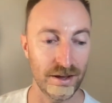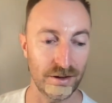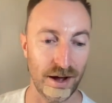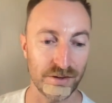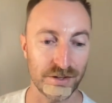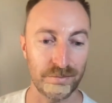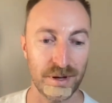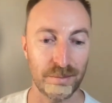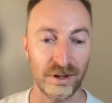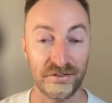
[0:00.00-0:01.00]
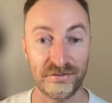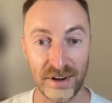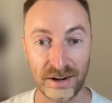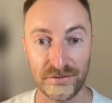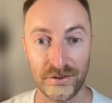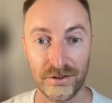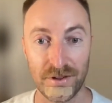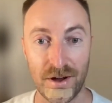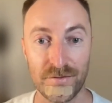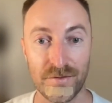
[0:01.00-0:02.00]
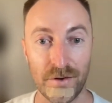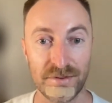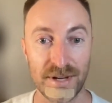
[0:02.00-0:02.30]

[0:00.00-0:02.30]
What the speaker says: you know, how some people are fearful of